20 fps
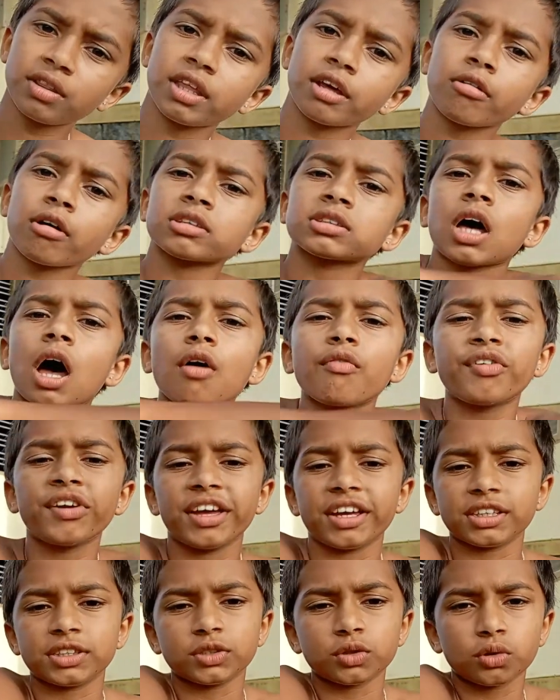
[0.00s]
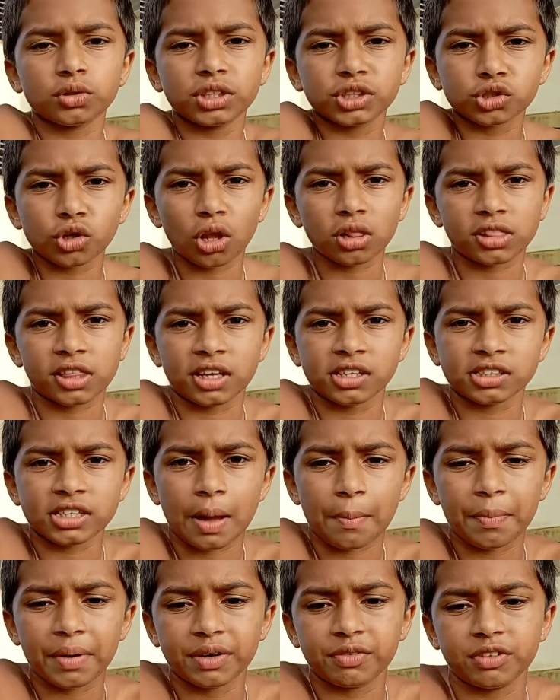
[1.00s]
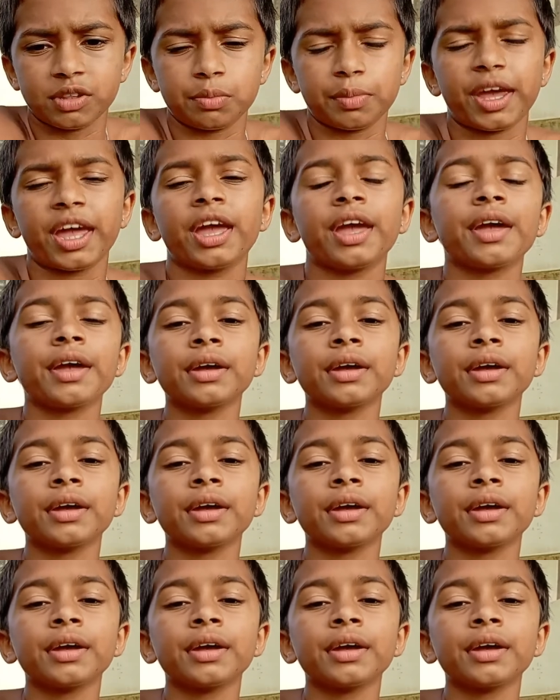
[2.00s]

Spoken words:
There was half day, so this all things happened with me.